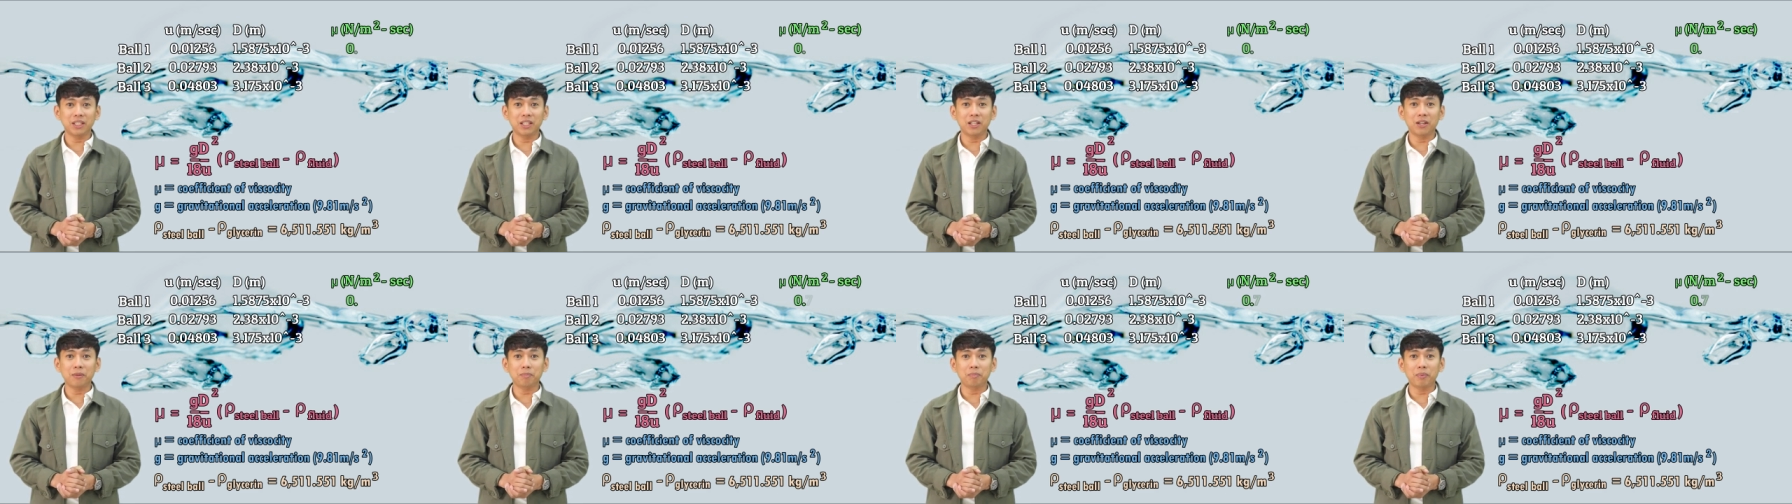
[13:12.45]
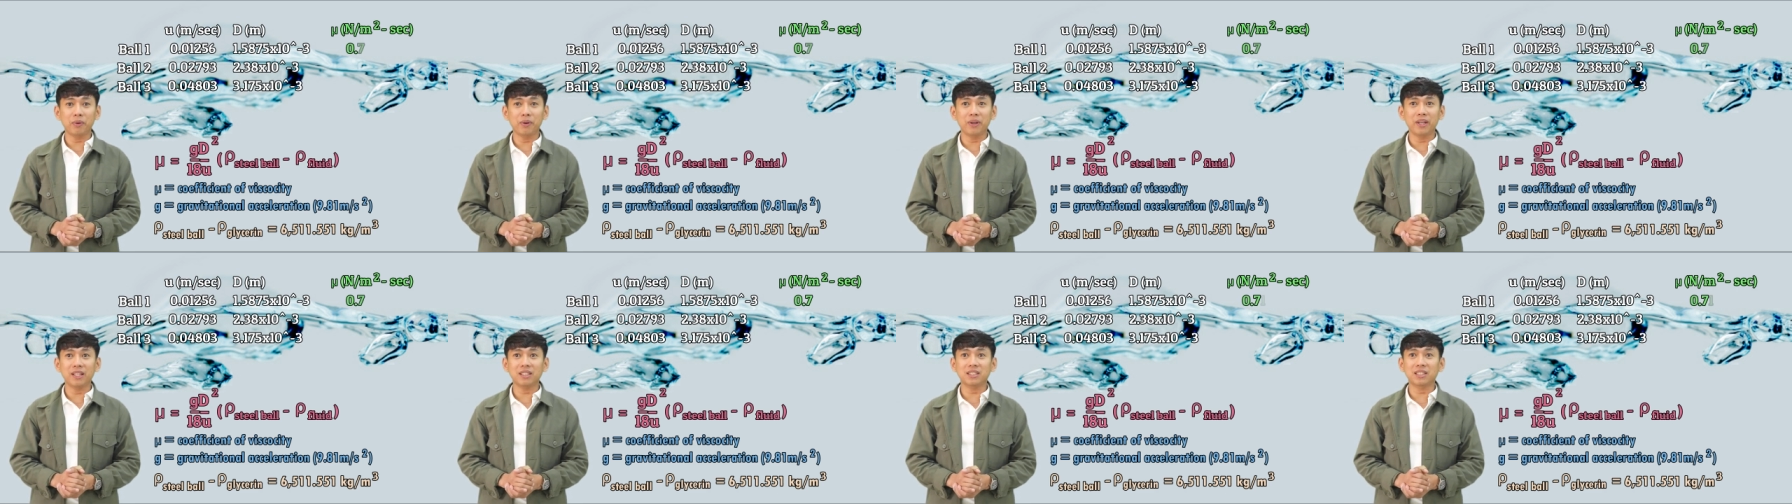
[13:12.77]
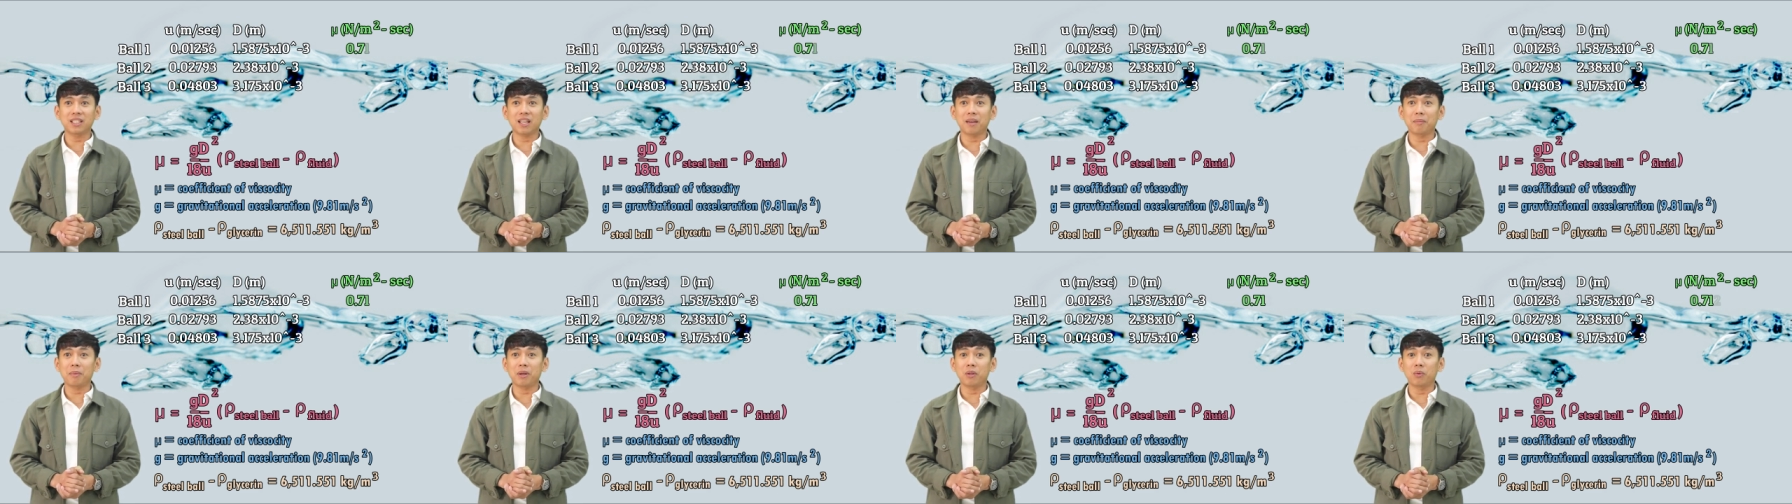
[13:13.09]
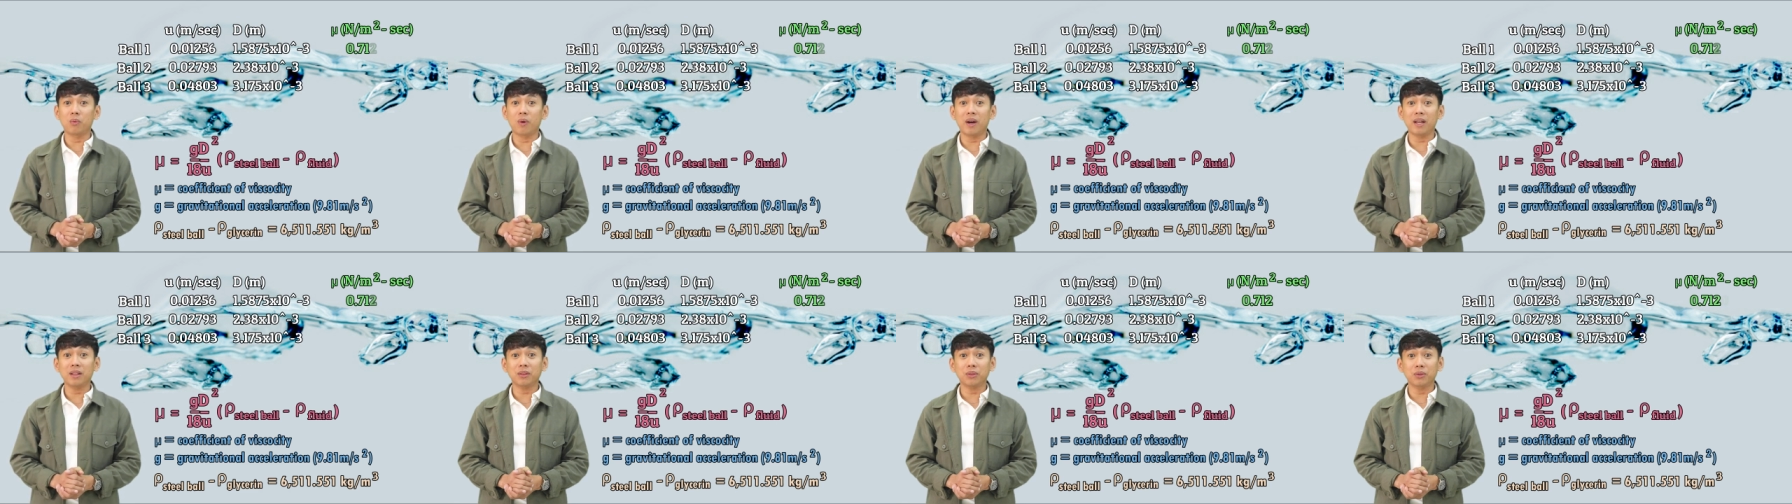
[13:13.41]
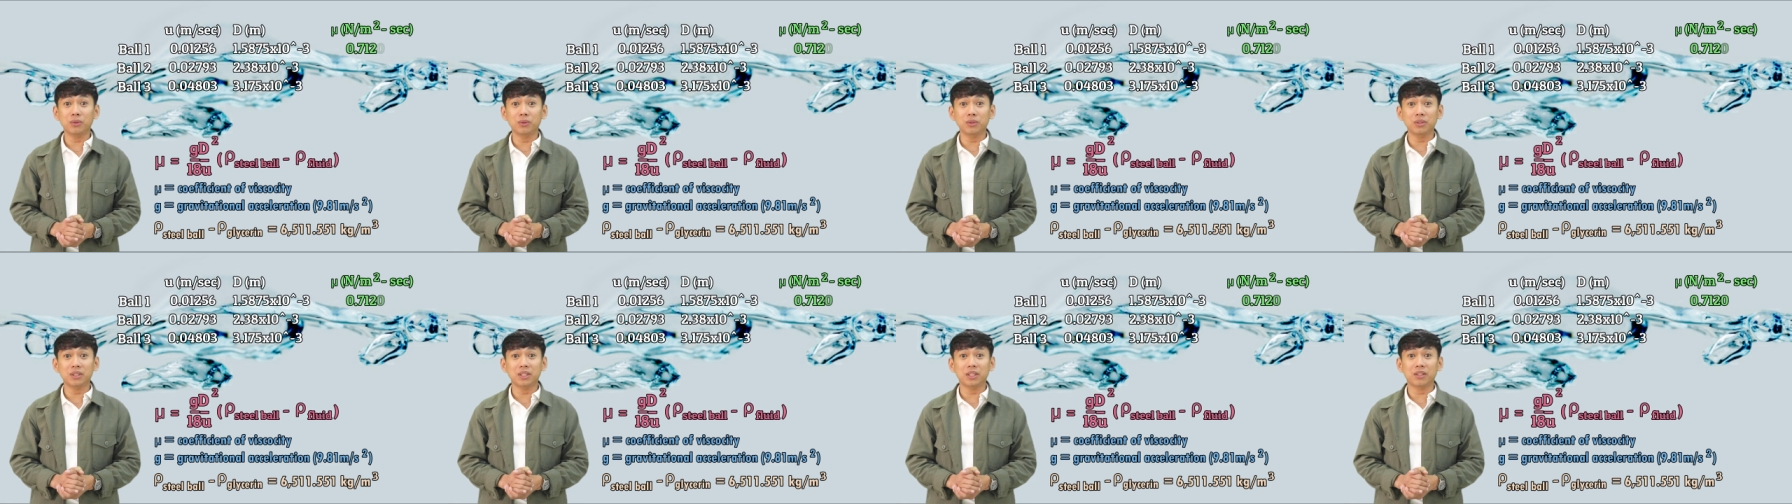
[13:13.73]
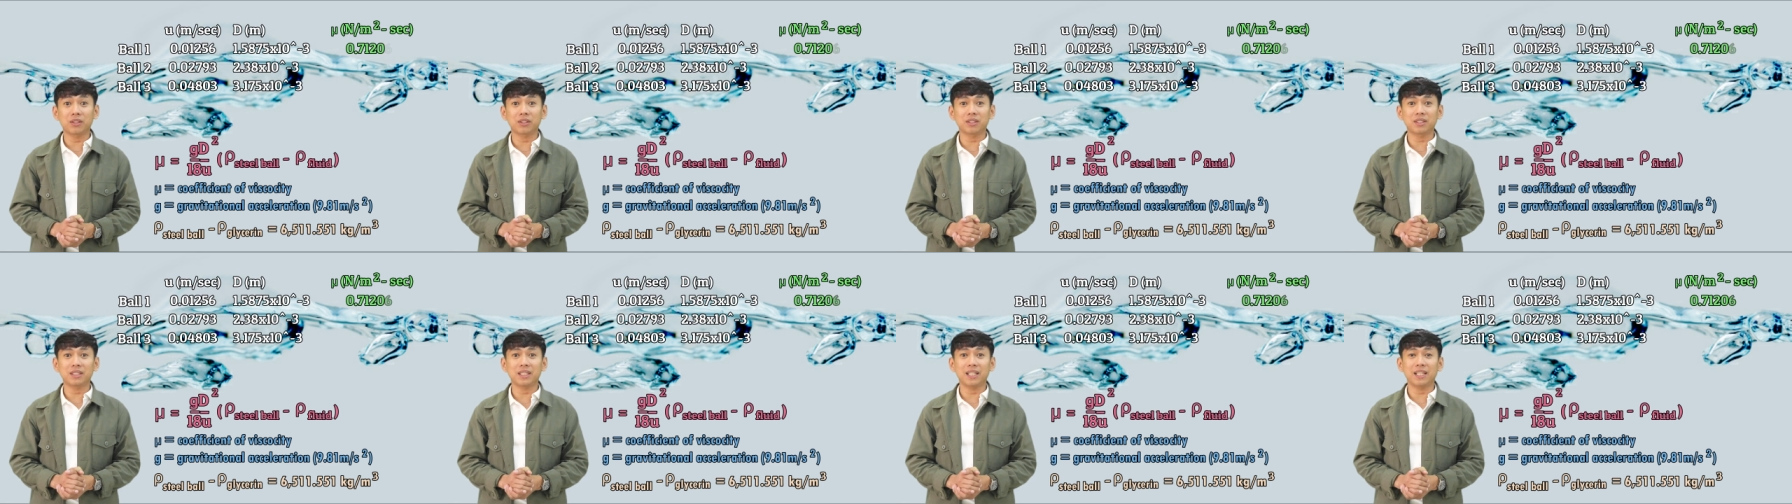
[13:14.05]

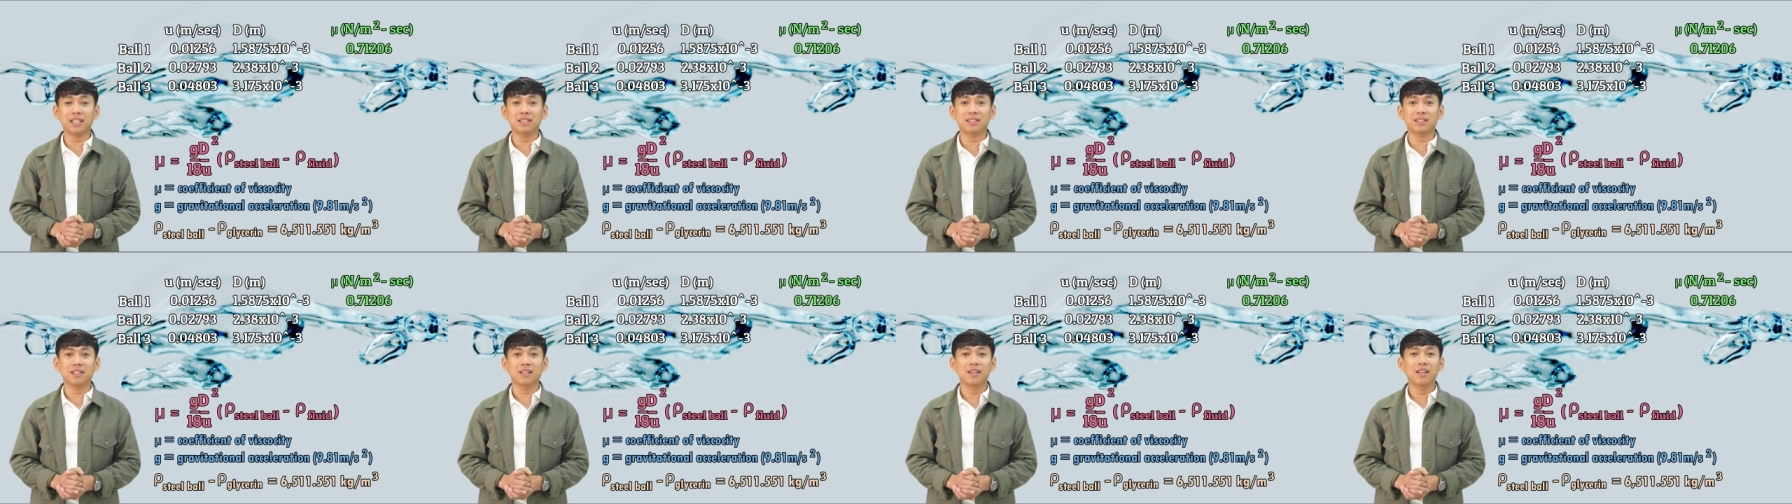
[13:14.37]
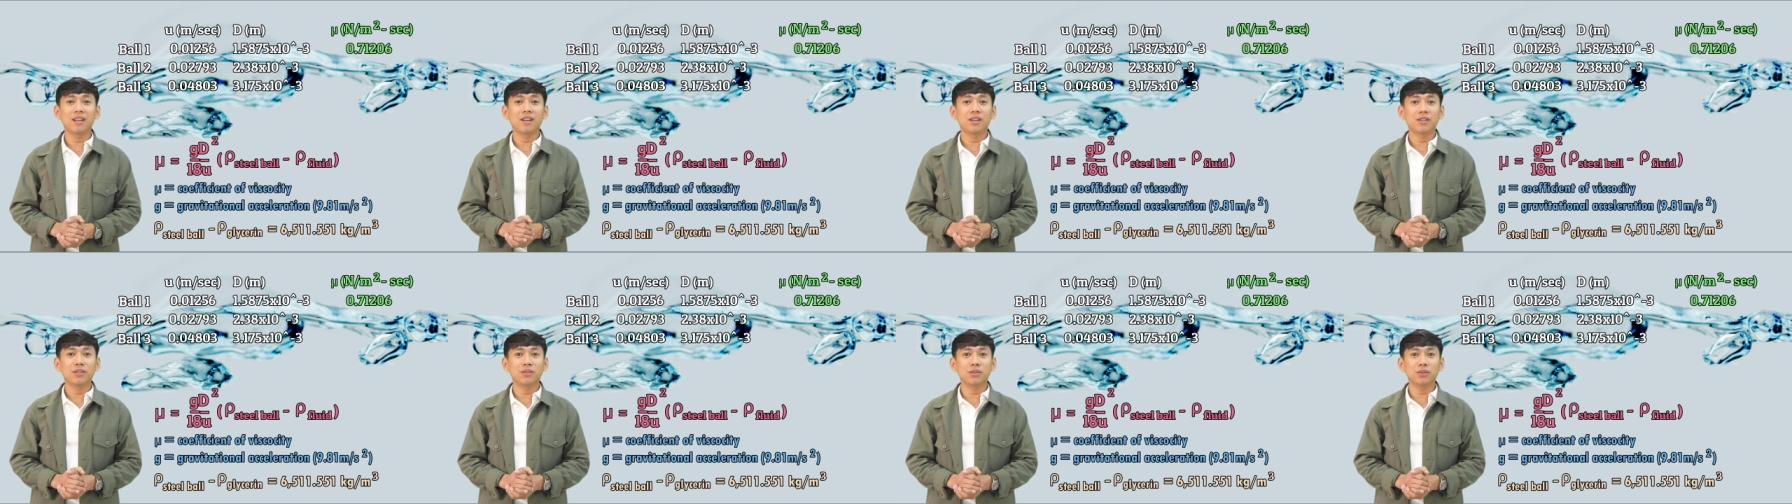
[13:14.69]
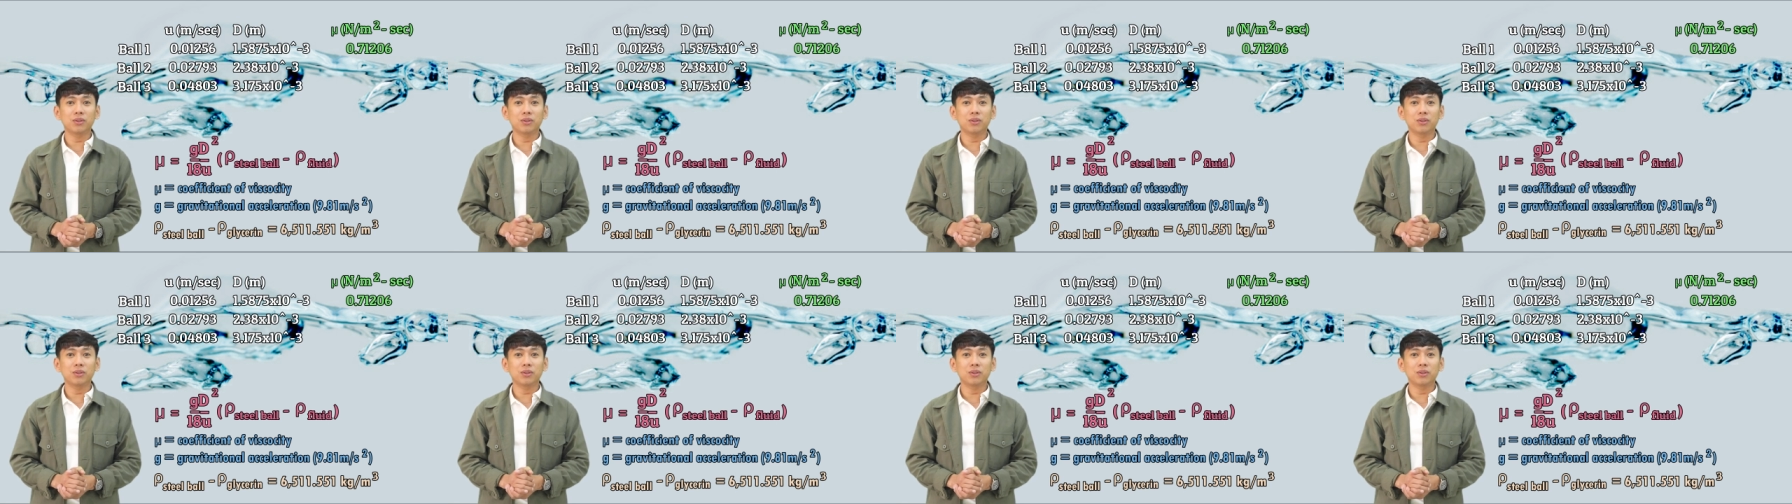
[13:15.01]
0.71206